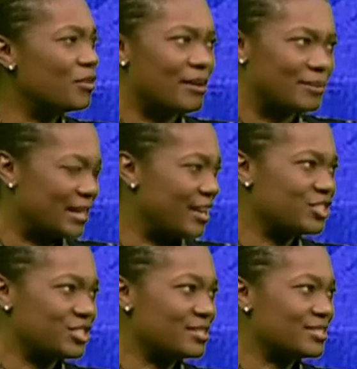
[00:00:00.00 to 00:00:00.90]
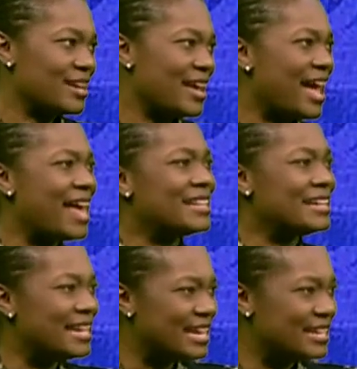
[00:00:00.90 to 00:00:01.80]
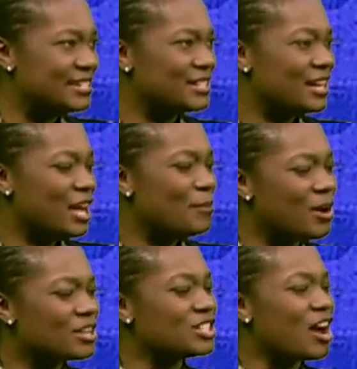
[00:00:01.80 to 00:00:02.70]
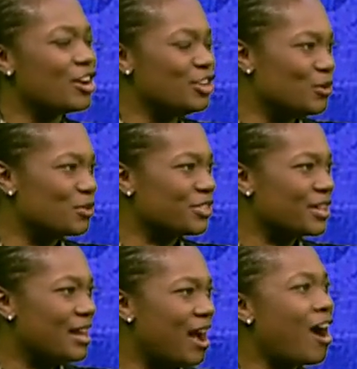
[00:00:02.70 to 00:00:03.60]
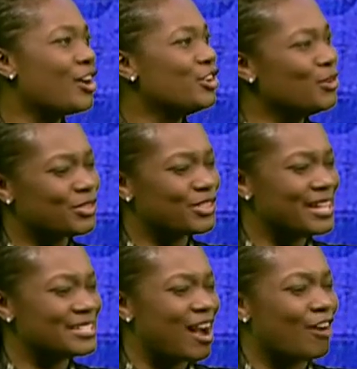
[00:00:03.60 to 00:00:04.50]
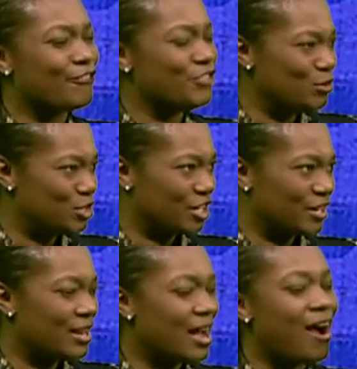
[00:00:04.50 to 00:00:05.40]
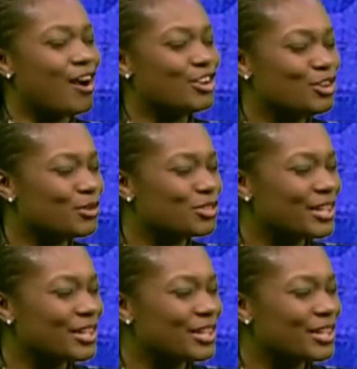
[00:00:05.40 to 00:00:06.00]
of applications and the need amongst our youth is our future. Our youth